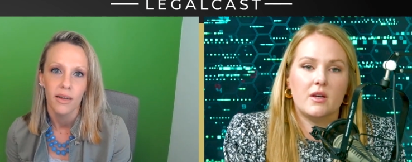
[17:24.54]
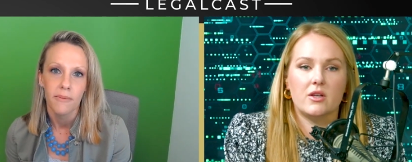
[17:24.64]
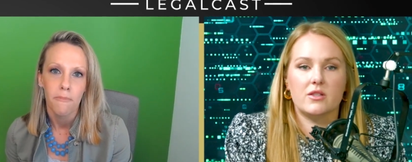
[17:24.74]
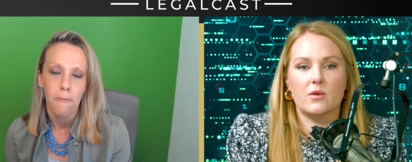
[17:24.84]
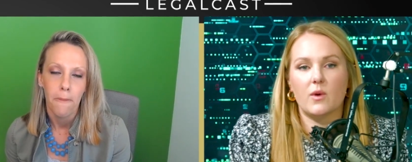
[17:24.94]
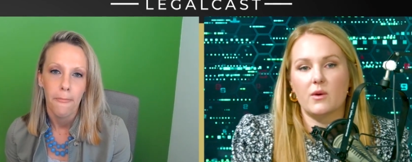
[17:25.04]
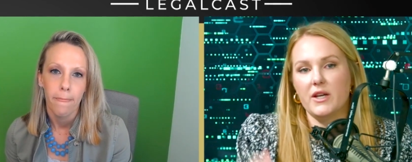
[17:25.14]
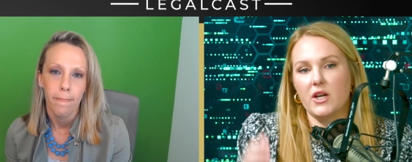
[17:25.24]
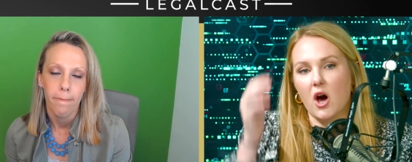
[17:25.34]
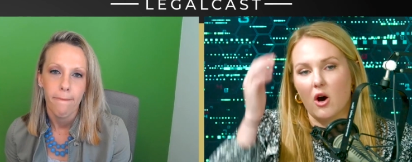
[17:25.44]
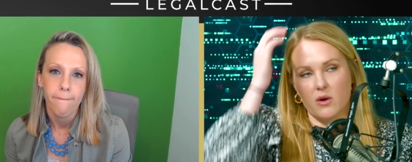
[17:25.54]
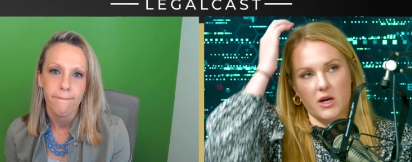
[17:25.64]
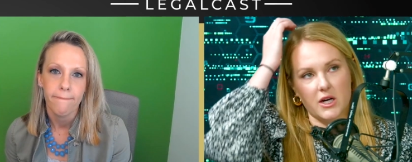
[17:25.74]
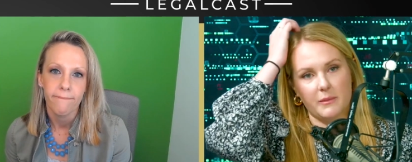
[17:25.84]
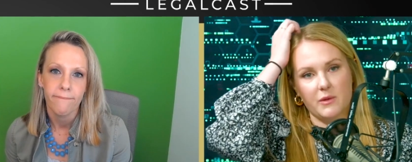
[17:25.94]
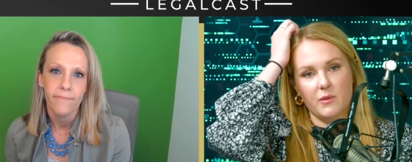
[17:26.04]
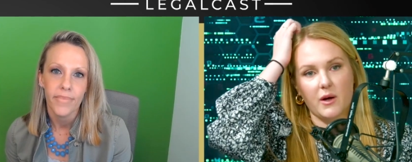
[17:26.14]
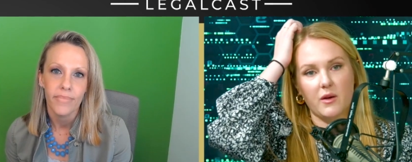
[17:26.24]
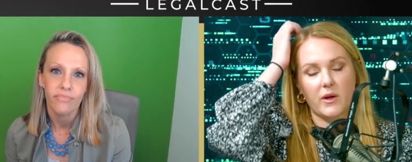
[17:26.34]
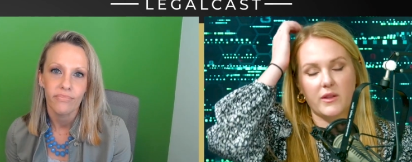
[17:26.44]
Speaker 1: So what we know um, and what
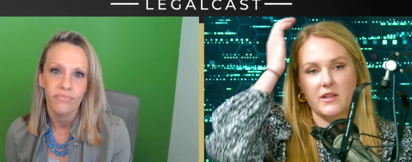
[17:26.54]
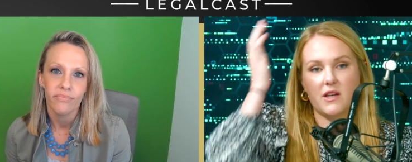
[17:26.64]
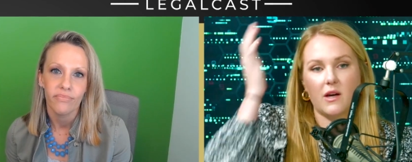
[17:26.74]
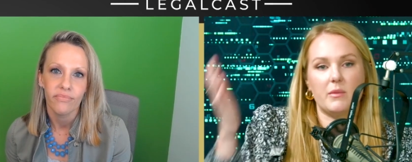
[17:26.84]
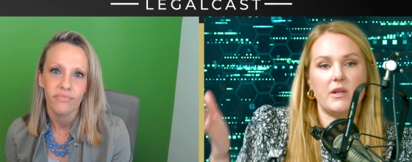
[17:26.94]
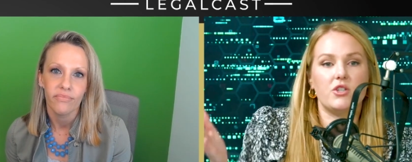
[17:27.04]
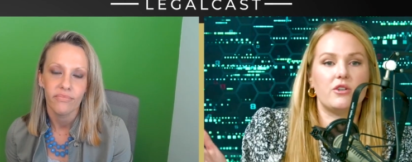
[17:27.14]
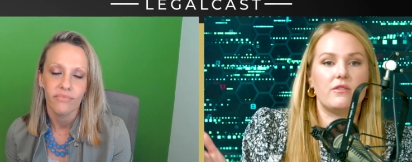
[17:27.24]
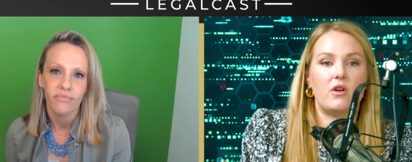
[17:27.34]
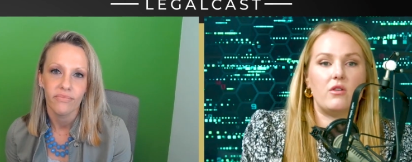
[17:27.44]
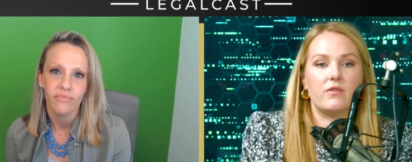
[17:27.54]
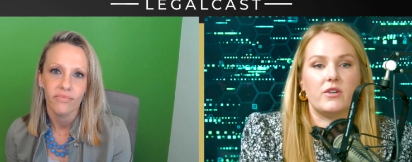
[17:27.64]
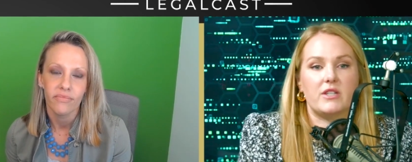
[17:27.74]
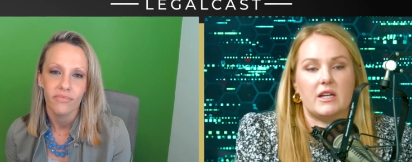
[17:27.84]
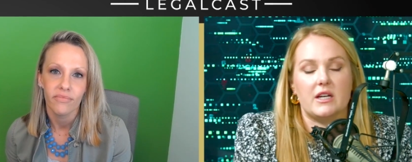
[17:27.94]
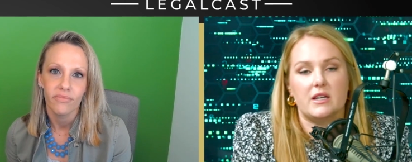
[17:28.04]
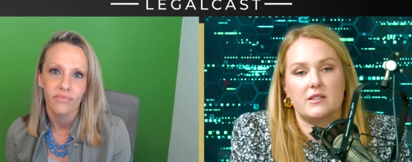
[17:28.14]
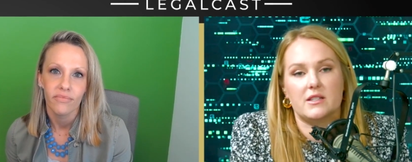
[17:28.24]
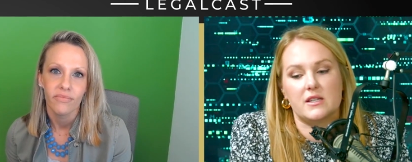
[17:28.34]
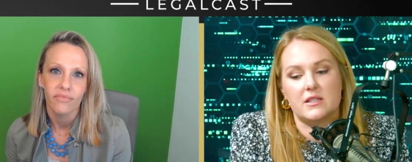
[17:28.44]
what these companies should have known for decades
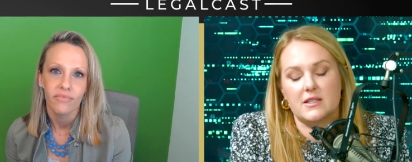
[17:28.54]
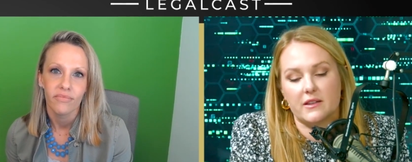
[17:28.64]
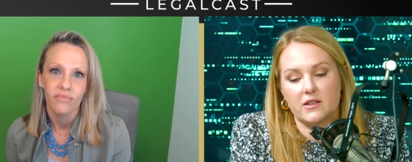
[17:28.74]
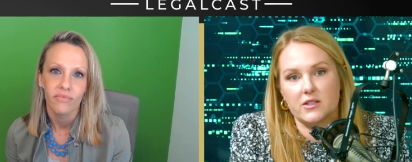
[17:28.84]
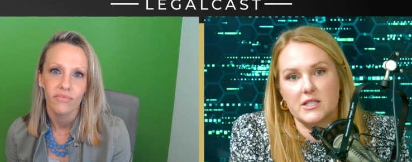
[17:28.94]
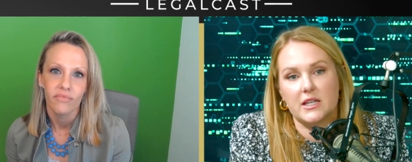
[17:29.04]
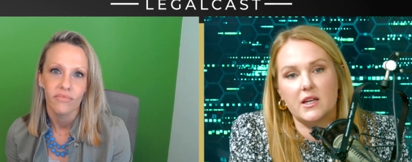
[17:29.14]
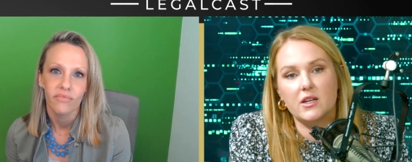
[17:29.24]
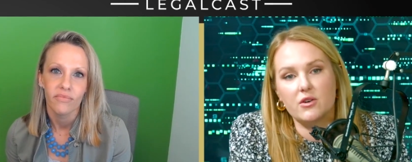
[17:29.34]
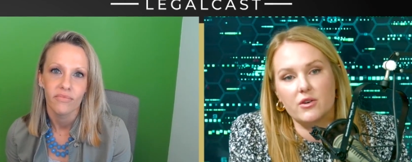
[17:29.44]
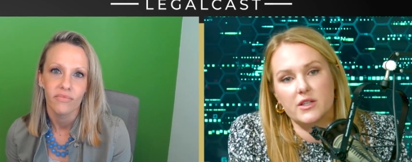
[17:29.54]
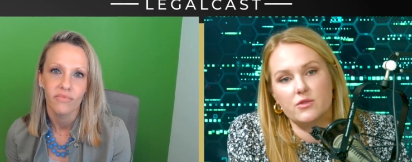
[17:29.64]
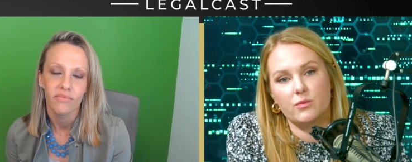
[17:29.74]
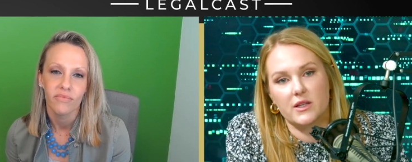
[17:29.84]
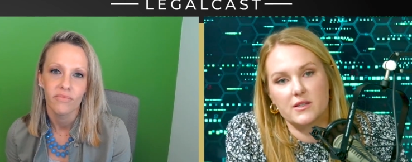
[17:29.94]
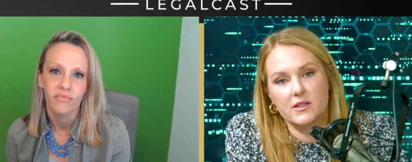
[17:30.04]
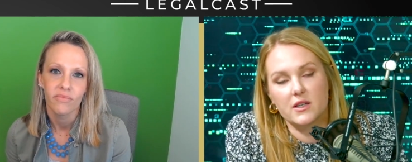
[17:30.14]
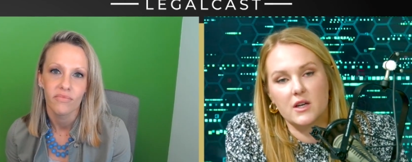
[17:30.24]
is that there's an increased risk